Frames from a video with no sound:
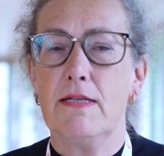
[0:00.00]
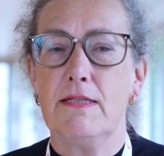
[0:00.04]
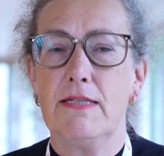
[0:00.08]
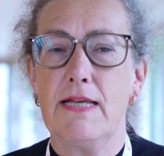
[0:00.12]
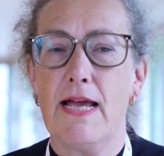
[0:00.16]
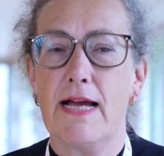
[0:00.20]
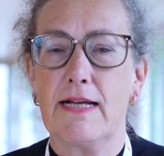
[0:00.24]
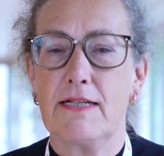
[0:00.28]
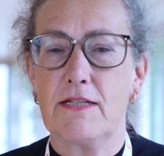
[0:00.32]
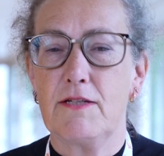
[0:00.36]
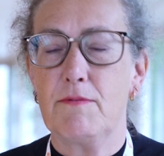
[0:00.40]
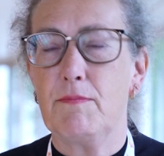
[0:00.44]

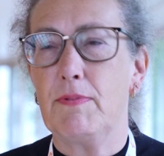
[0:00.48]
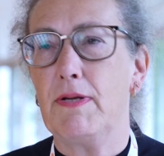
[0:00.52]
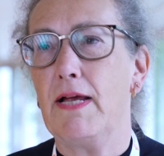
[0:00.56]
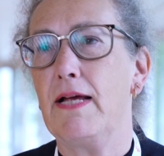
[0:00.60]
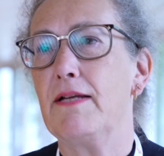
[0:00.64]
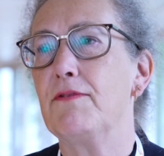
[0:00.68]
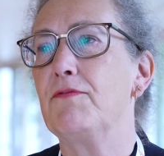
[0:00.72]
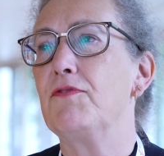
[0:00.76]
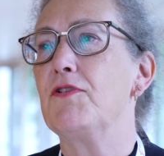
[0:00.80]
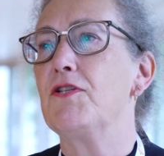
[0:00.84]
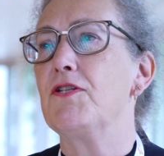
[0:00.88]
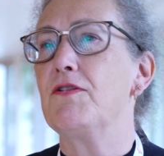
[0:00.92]
the action
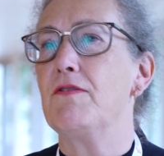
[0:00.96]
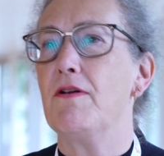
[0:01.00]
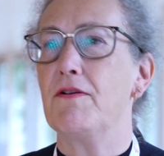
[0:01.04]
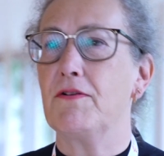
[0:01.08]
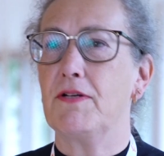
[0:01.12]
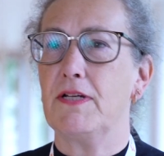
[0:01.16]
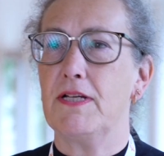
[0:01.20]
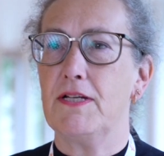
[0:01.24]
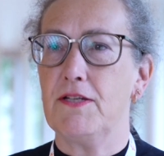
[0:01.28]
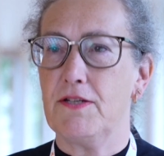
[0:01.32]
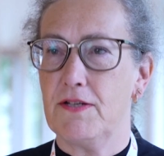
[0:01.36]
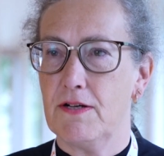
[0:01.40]
plan for
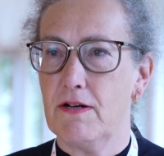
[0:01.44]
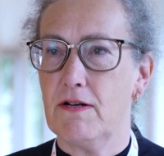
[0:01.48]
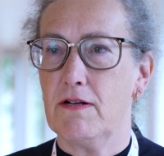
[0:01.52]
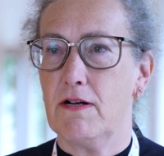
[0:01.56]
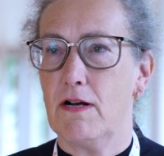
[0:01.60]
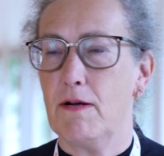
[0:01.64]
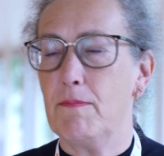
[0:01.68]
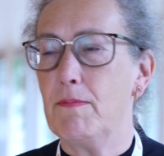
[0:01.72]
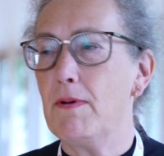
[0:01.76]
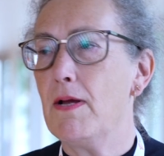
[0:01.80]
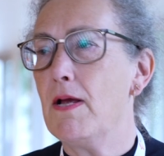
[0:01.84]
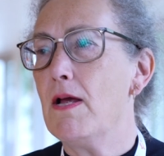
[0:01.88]
stroke in
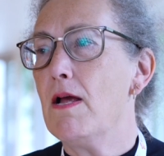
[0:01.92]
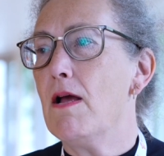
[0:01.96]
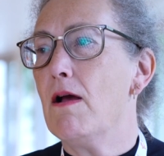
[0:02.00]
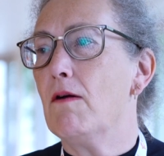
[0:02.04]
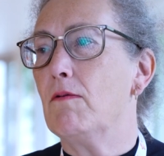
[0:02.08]
Europe,